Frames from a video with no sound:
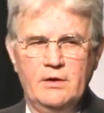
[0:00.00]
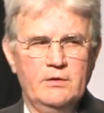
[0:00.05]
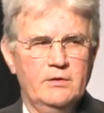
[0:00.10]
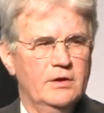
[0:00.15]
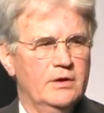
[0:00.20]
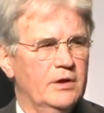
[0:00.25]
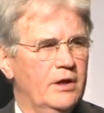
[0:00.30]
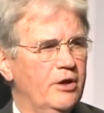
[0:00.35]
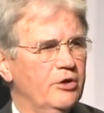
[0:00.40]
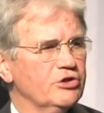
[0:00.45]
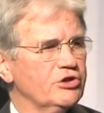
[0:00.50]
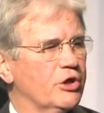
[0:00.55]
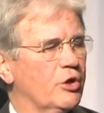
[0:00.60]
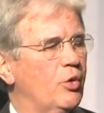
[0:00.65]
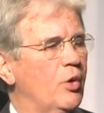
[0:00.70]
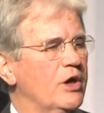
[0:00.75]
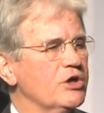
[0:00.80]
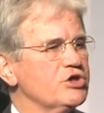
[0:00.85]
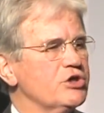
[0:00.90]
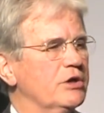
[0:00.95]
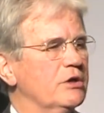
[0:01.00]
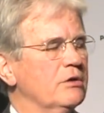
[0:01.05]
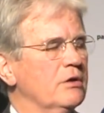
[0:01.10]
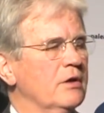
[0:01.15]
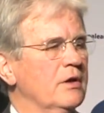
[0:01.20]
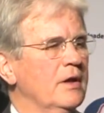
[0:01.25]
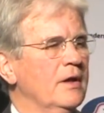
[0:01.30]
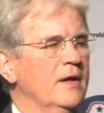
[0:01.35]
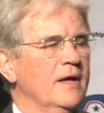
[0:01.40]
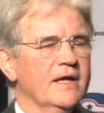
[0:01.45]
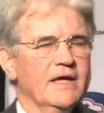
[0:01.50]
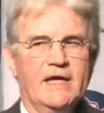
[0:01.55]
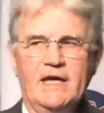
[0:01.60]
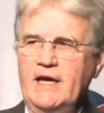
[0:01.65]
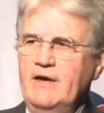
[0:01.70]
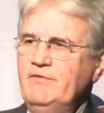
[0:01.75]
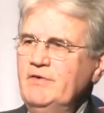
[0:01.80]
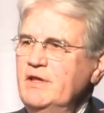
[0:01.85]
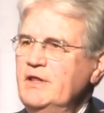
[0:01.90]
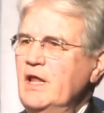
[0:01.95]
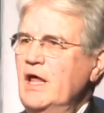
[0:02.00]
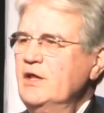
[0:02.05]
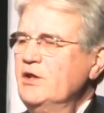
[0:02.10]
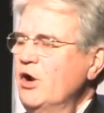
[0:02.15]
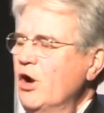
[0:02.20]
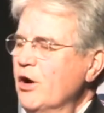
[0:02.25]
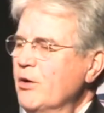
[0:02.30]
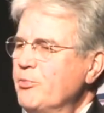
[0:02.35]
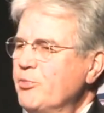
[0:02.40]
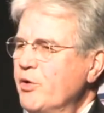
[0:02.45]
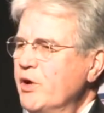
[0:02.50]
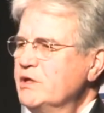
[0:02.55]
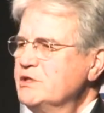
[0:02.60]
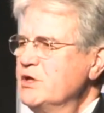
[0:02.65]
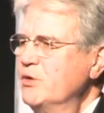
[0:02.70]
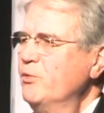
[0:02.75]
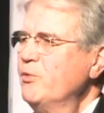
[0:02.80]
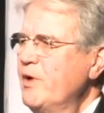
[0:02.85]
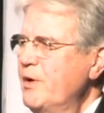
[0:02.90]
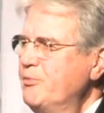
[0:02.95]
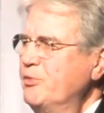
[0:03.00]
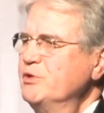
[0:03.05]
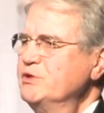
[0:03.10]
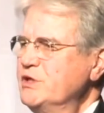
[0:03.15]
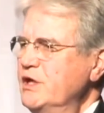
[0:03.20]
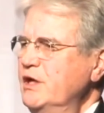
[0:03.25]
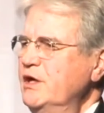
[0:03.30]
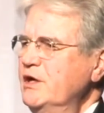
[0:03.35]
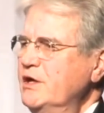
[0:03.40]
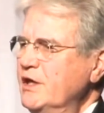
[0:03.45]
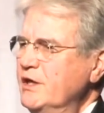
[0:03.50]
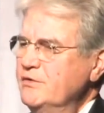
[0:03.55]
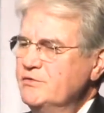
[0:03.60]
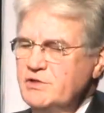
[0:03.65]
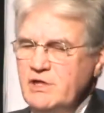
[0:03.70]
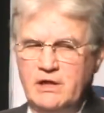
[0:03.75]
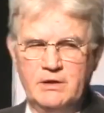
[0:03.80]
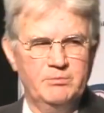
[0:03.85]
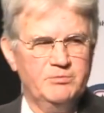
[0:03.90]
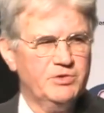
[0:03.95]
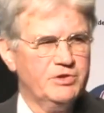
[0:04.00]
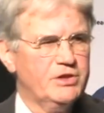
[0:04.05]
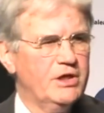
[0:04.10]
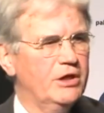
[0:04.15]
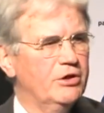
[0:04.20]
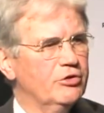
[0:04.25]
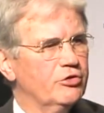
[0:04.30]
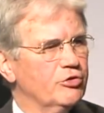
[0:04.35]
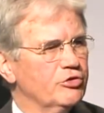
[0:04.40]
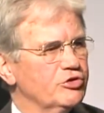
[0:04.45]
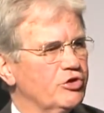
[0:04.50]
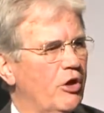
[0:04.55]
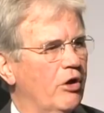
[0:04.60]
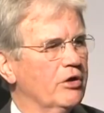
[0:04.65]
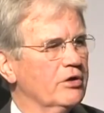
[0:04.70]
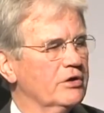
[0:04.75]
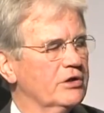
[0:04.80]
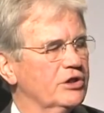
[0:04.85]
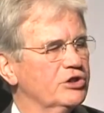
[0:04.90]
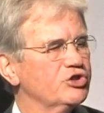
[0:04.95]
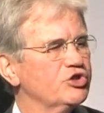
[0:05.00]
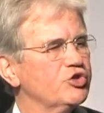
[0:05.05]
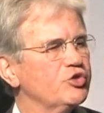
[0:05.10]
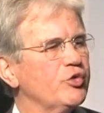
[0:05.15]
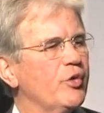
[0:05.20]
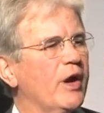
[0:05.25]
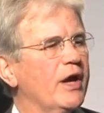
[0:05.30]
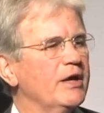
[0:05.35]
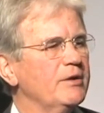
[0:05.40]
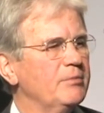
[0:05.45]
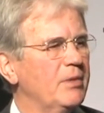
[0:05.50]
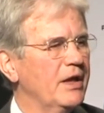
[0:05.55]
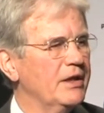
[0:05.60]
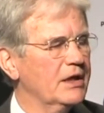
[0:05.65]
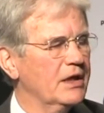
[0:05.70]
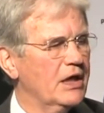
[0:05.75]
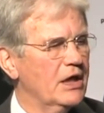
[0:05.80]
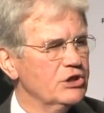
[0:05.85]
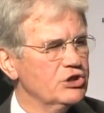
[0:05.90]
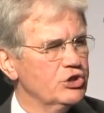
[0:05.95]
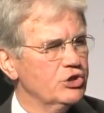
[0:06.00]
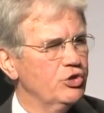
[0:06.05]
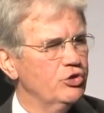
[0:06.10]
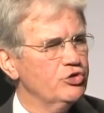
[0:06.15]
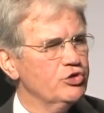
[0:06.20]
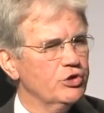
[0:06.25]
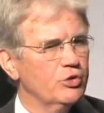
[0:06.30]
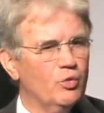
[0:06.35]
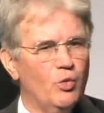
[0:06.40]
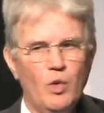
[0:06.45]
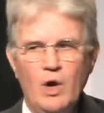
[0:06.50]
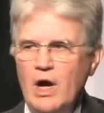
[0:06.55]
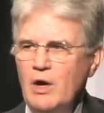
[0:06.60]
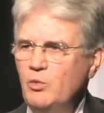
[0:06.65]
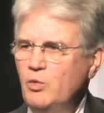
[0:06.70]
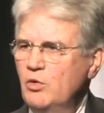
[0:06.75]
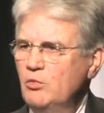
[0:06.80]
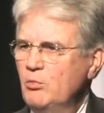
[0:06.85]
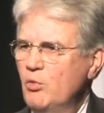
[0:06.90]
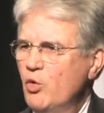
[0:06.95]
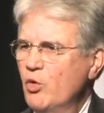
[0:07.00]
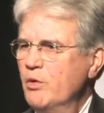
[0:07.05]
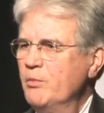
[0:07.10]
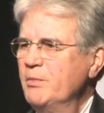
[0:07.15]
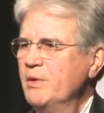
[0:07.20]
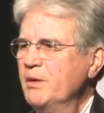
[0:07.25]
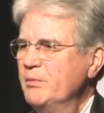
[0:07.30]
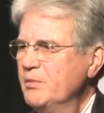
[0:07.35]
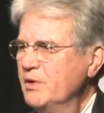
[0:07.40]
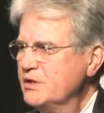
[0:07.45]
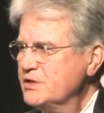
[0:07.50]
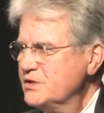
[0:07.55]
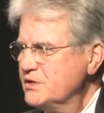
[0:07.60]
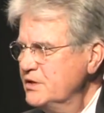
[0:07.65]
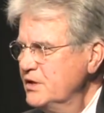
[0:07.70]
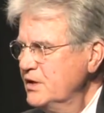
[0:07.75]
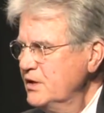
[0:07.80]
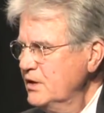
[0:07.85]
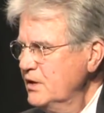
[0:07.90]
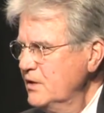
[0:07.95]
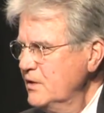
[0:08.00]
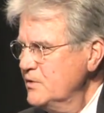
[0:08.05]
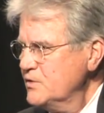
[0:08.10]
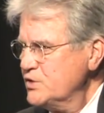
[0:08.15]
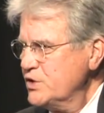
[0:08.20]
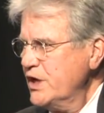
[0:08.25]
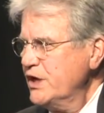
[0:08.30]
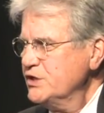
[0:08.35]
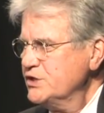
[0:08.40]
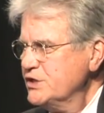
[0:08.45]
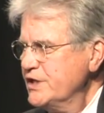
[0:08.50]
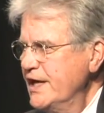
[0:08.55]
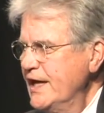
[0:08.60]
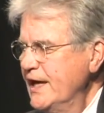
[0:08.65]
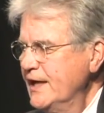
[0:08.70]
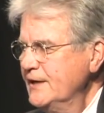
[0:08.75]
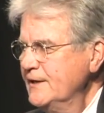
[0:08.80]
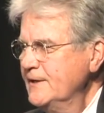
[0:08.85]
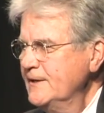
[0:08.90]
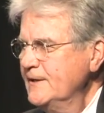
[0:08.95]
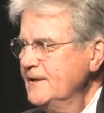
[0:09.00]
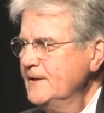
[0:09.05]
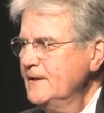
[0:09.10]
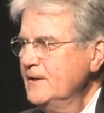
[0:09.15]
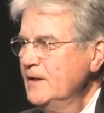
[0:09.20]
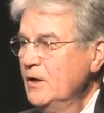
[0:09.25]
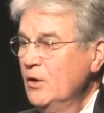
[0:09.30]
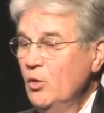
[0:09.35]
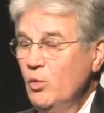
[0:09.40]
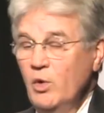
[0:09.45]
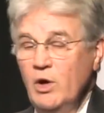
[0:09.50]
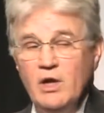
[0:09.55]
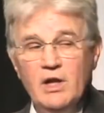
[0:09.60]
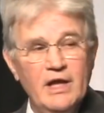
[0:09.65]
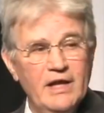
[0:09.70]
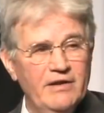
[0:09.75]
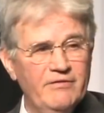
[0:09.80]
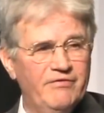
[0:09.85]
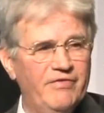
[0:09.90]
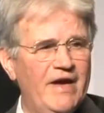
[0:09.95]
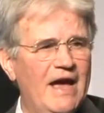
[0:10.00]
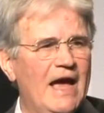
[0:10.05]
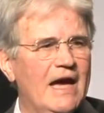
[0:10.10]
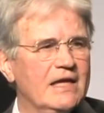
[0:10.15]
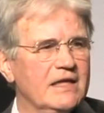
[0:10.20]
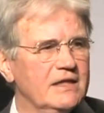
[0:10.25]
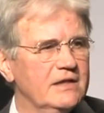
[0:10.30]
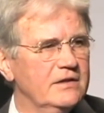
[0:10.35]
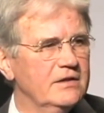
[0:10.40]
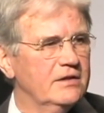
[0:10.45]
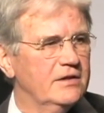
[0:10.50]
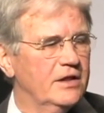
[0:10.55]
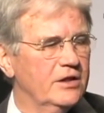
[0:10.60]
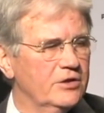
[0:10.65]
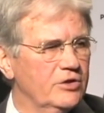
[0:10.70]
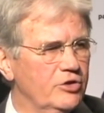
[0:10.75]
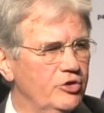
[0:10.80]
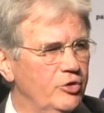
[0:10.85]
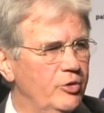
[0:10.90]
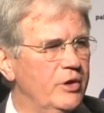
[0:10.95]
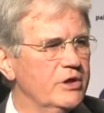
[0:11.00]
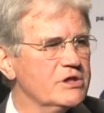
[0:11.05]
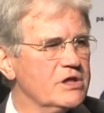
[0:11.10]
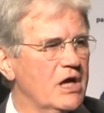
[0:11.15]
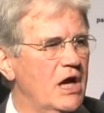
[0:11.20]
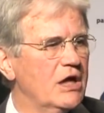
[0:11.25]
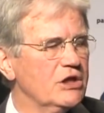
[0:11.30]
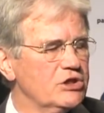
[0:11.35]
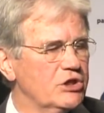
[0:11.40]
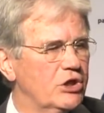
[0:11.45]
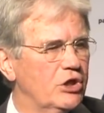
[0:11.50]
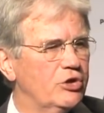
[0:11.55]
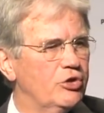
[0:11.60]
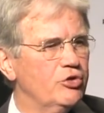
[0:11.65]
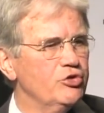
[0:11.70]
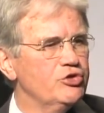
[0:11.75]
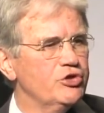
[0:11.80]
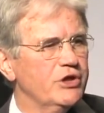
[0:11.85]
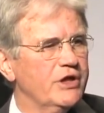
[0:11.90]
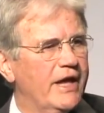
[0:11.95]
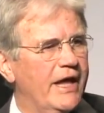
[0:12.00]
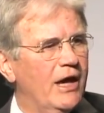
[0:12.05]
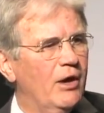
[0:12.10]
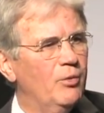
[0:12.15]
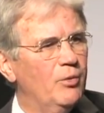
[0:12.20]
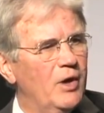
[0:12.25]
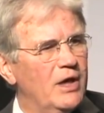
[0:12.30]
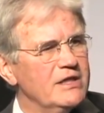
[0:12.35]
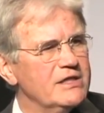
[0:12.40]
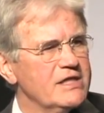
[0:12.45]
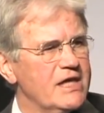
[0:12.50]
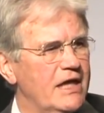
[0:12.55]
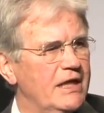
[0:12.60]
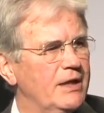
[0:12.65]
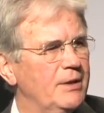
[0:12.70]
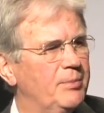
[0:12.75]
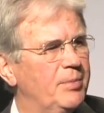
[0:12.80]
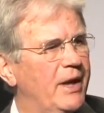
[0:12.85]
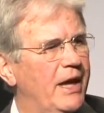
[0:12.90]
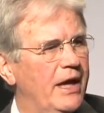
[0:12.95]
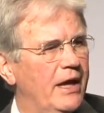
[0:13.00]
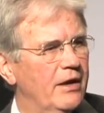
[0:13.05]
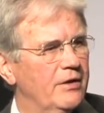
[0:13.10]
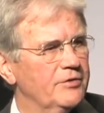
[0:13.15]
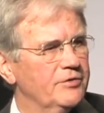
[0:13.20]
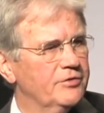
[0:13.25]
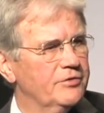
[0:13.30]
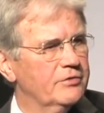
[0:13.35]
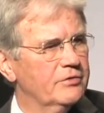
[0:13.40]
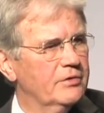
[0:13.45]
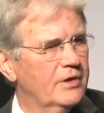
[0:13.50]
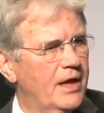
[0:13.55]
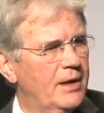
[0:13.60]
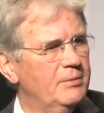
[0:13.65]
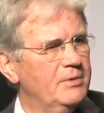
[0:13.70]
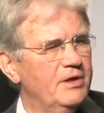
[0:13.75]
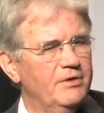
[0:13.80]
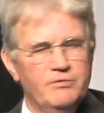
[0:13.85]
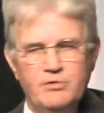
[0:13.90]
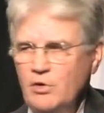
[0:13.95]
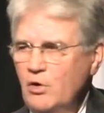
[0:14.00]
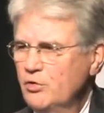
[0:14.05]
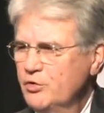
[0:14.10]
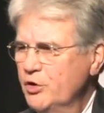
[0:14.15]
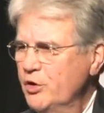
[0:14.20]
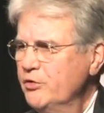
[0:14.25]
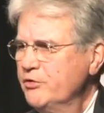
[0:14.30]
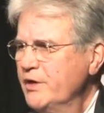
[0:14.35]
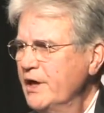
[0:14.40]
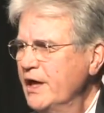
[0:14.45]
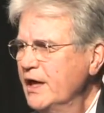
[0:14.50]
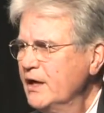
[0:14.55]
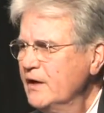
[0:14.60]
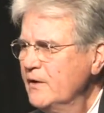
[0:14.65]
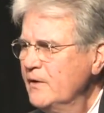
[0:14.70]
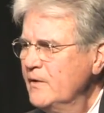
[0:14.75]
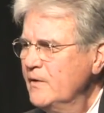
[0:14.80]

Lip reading: here's the question. Given that our present representatives and senators aren't constrained by the Constitution, why will more amendments change that? Well, in fact, the U.S. Constitution now weighs 80 pounds. How many of you all know that?